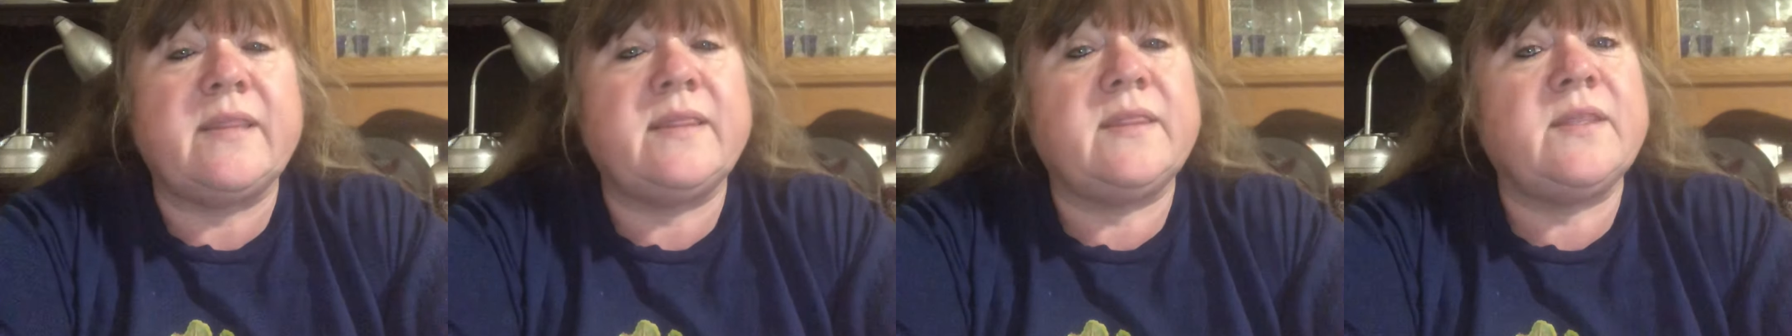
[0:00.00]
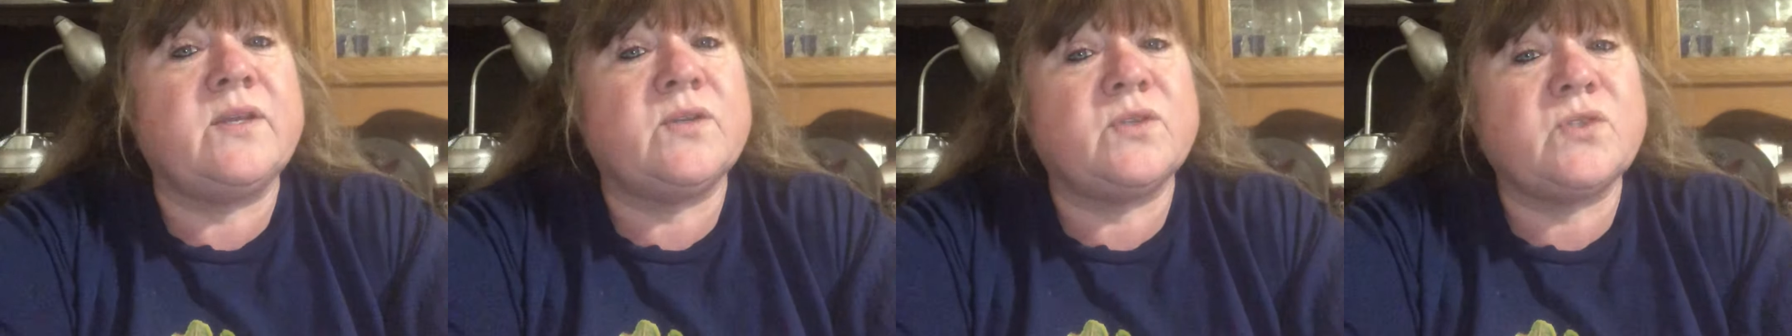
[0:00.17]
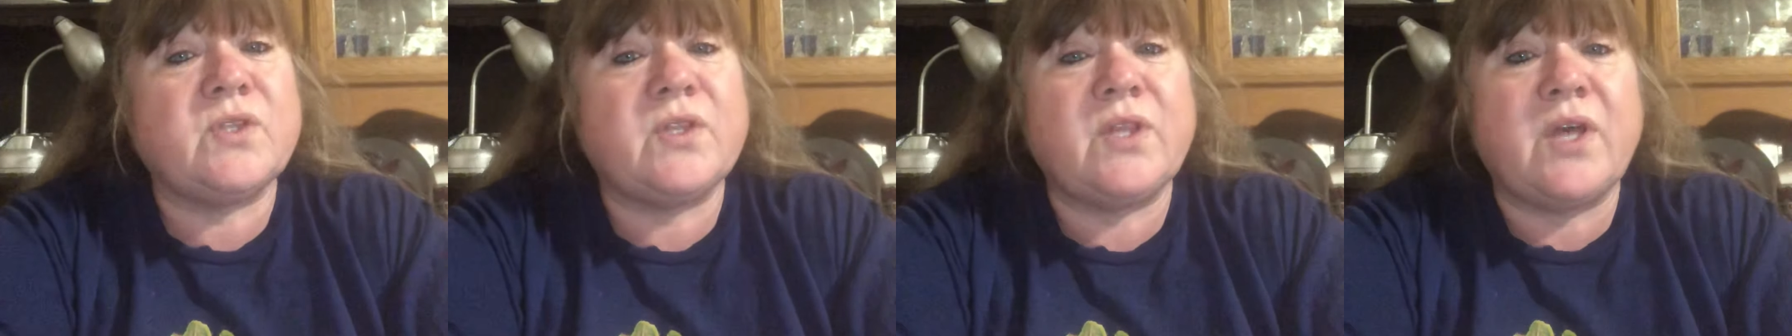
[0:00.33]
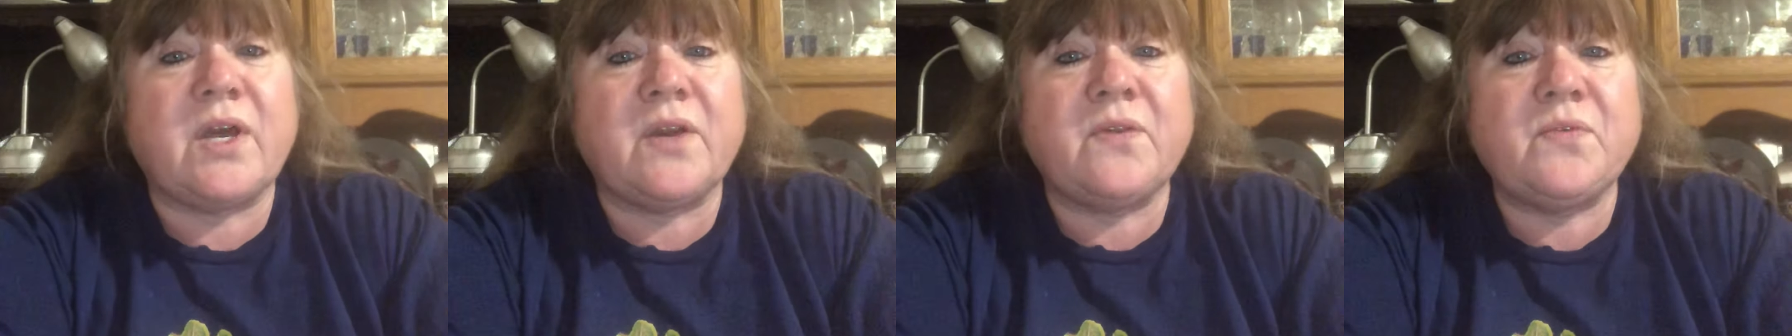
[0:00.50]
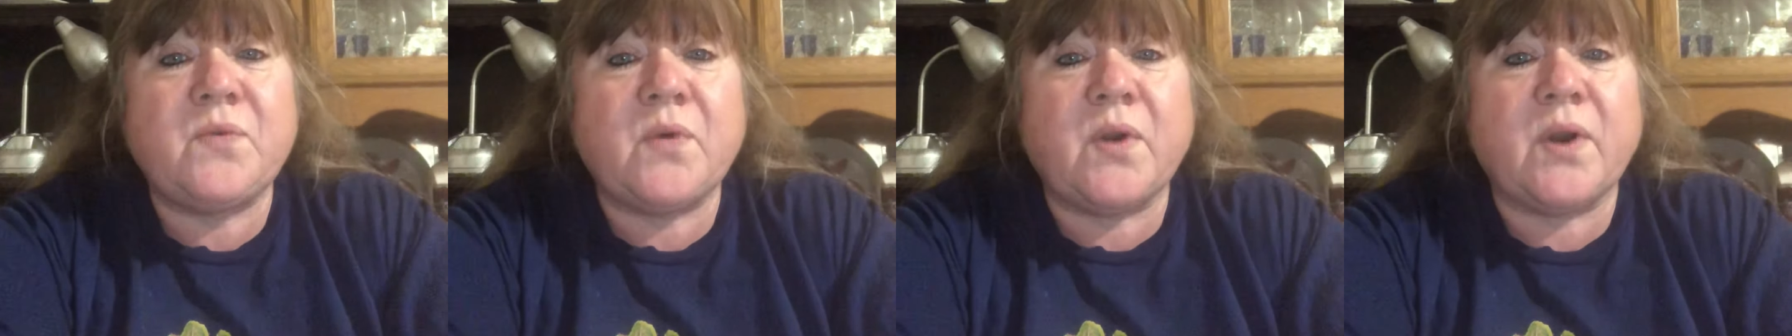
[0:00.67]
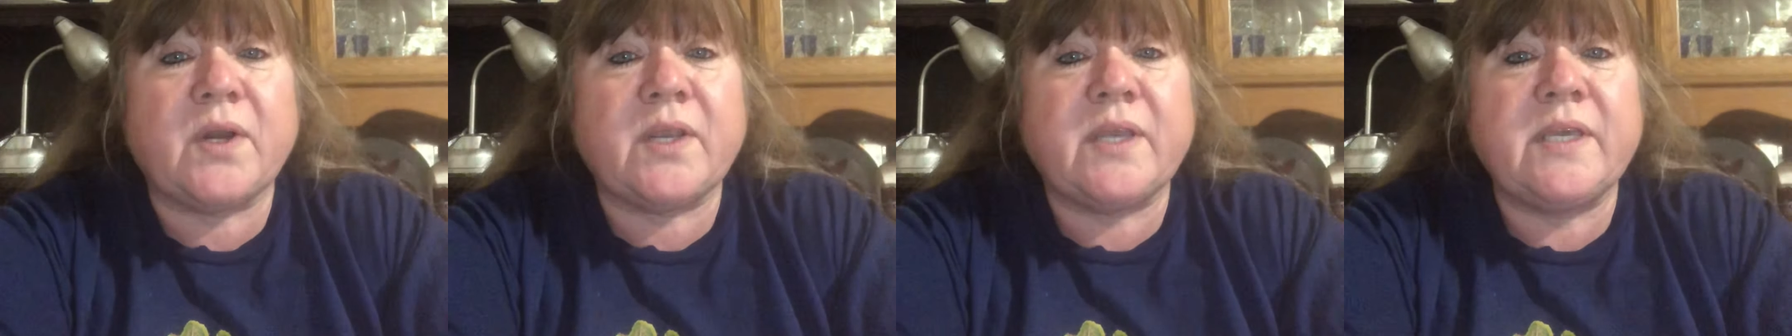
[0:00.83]
There's a lot of
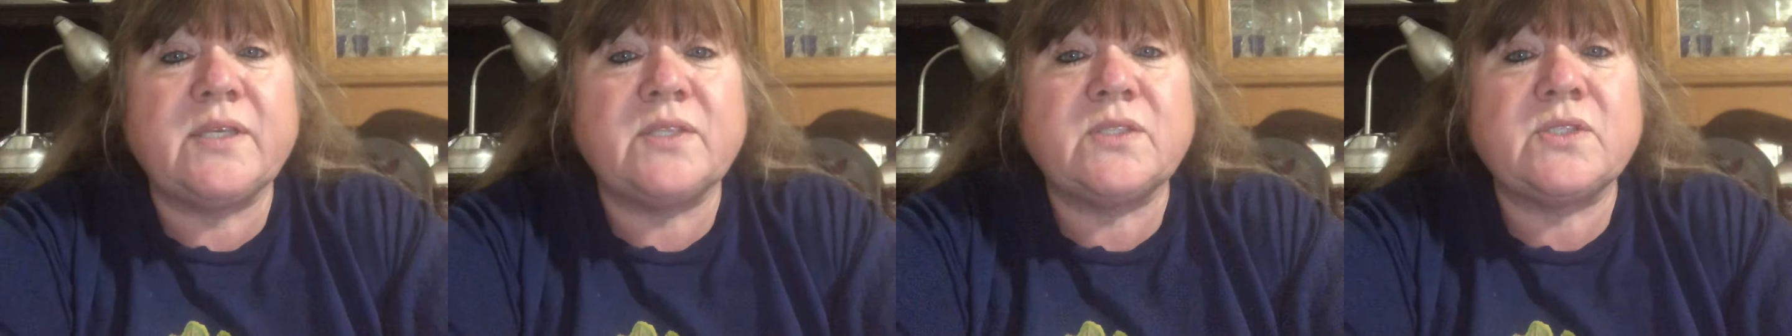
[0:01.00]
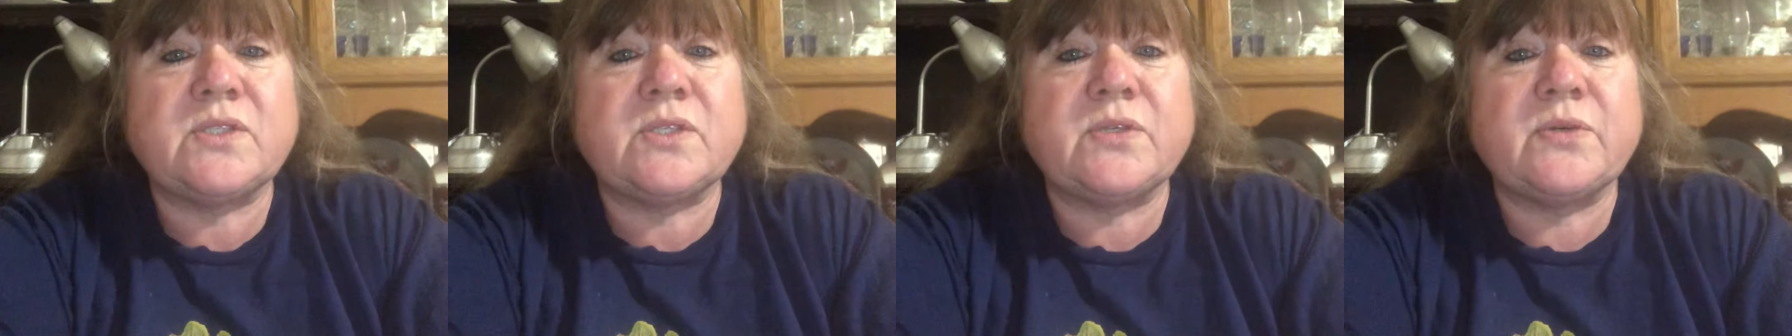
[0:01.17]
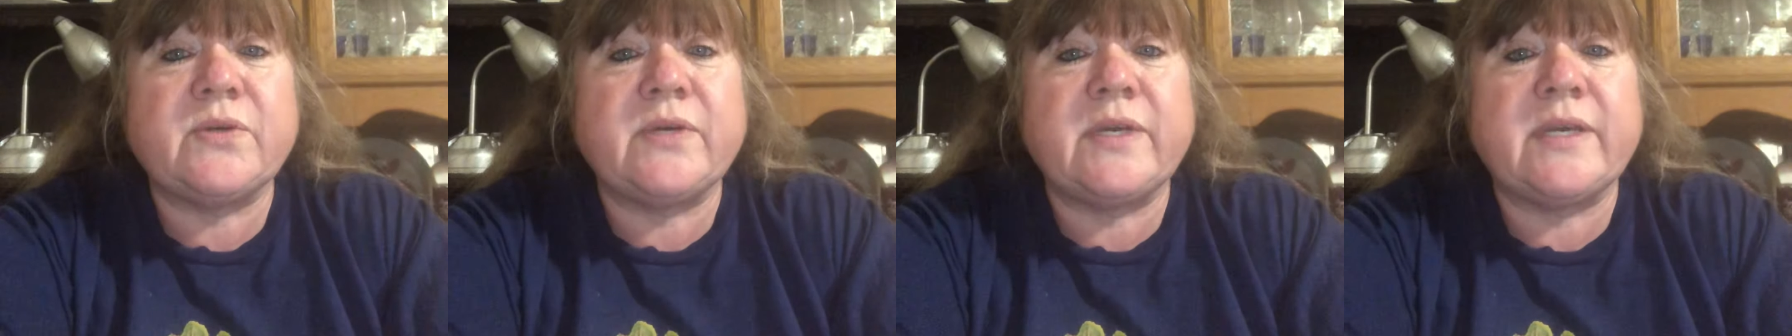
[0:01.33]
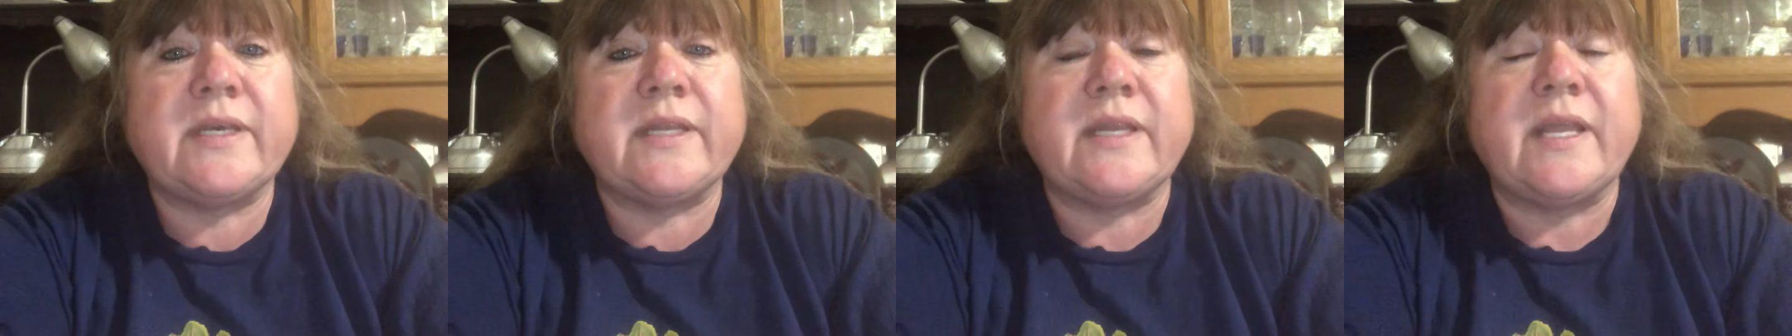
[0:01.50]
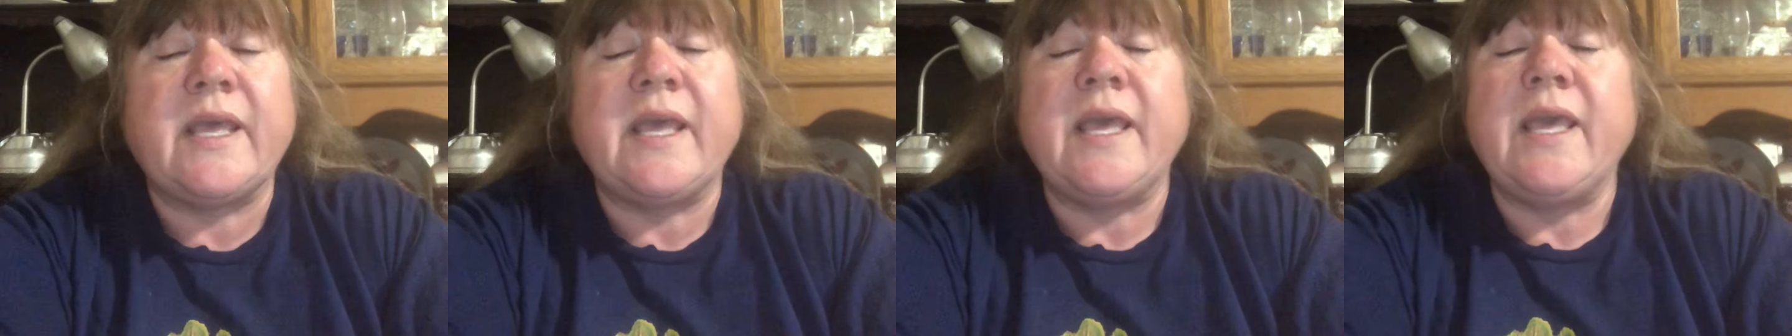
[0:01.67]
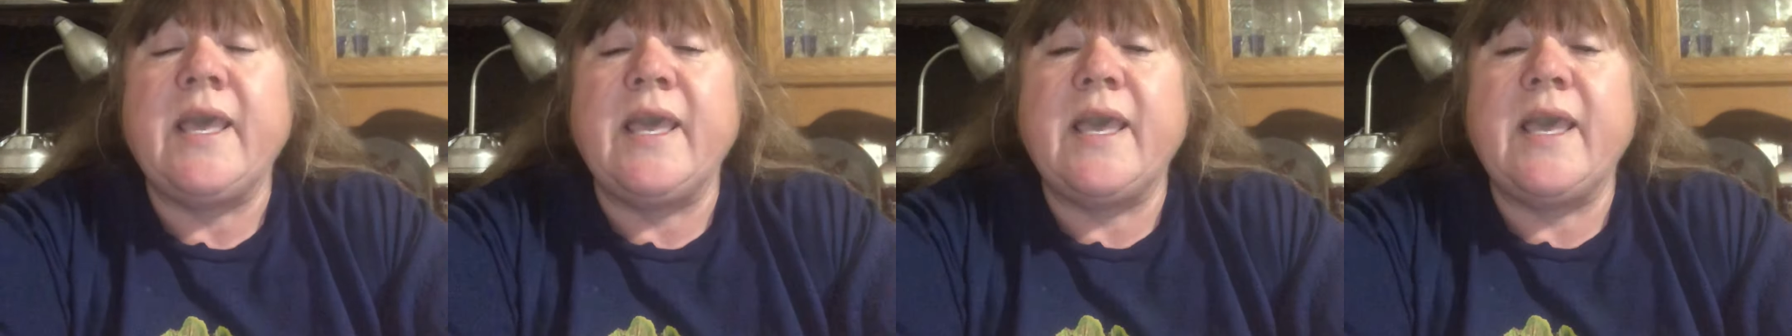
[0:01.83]
work into it,